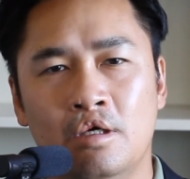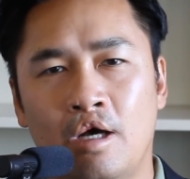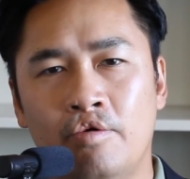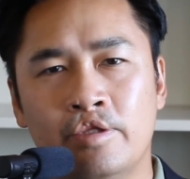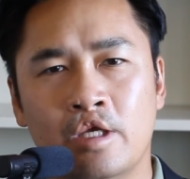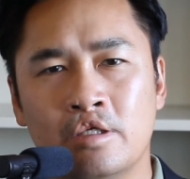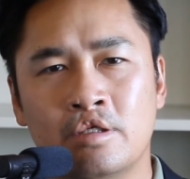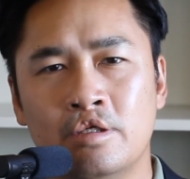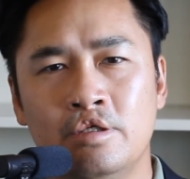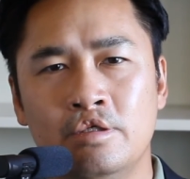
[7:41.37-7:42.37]
I would say
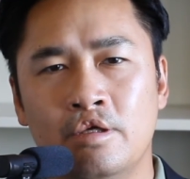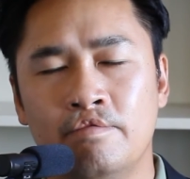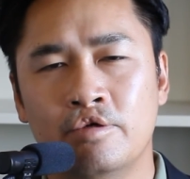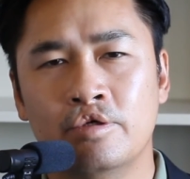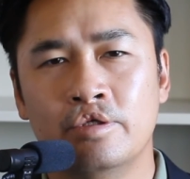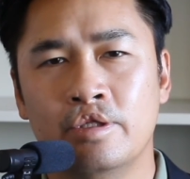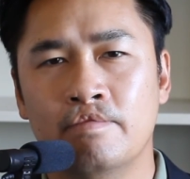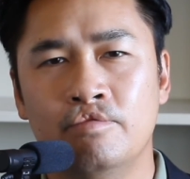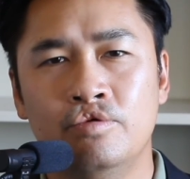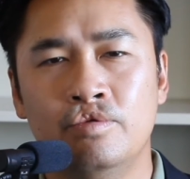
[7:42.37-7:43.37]
C if you're really in the
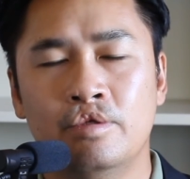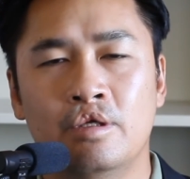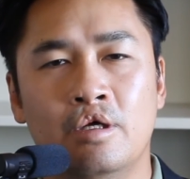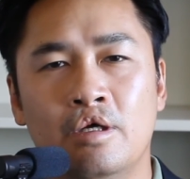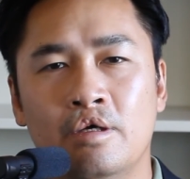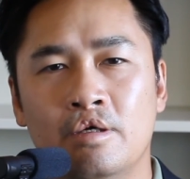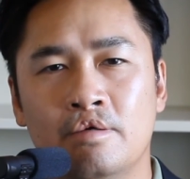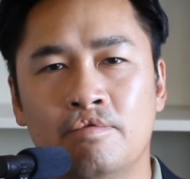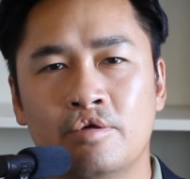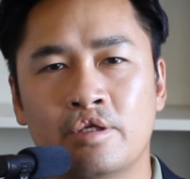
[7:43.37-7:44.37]
mood
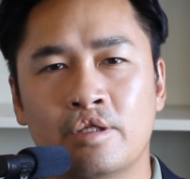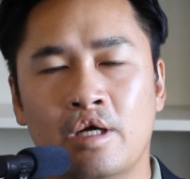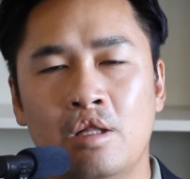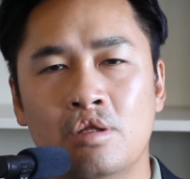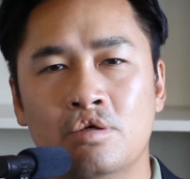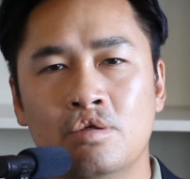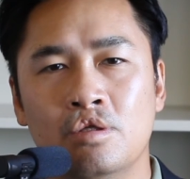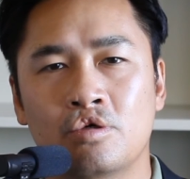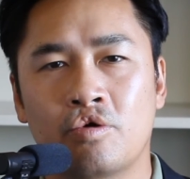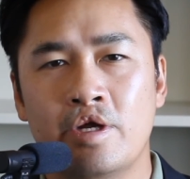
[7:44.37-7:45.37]
for a
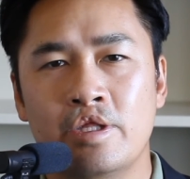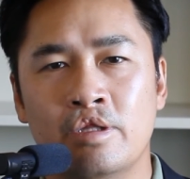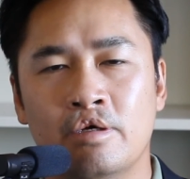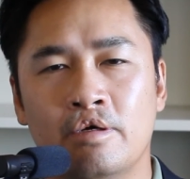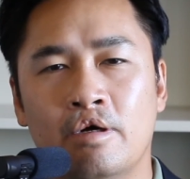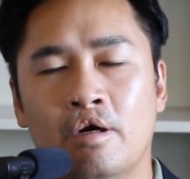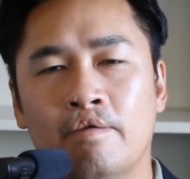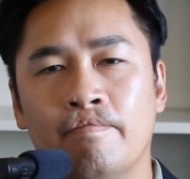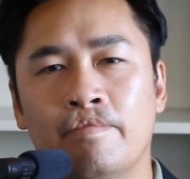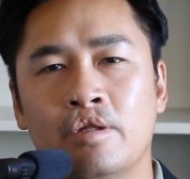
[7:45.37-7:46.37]
low grade
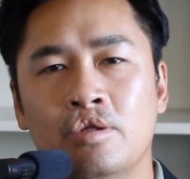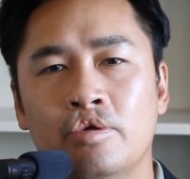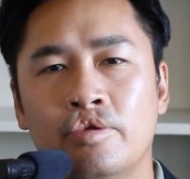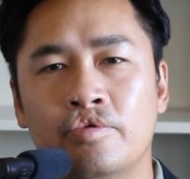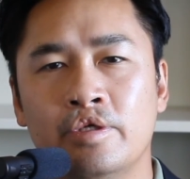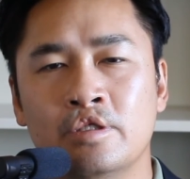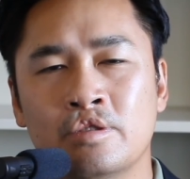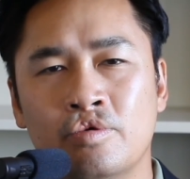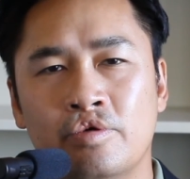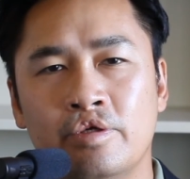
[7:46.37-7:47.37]
Lord of the Rings
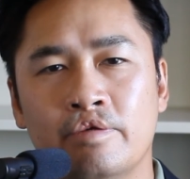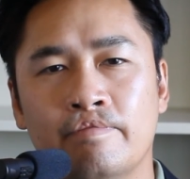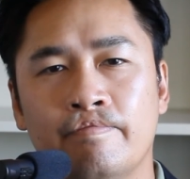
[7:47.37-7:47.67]
story.